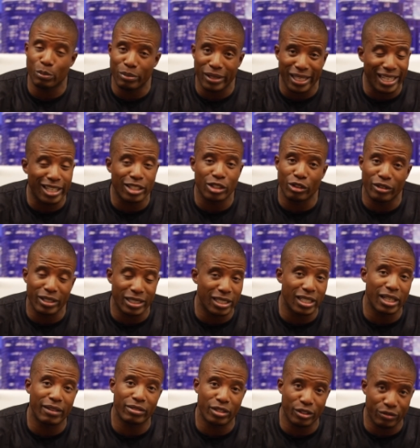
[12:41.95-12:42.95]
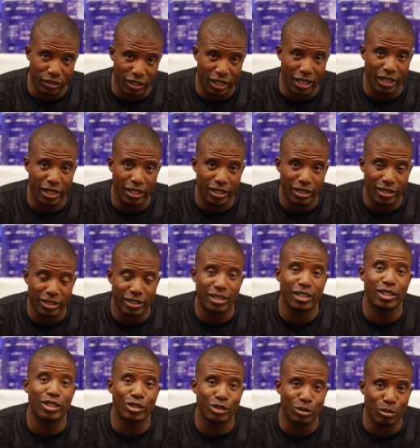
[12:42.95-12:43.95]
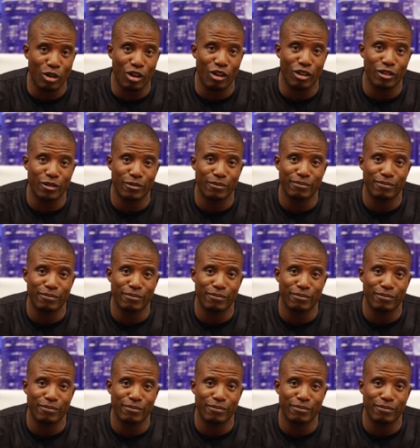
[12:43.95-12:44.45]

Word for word: you be ignorant enough to forget it. See you tomorrow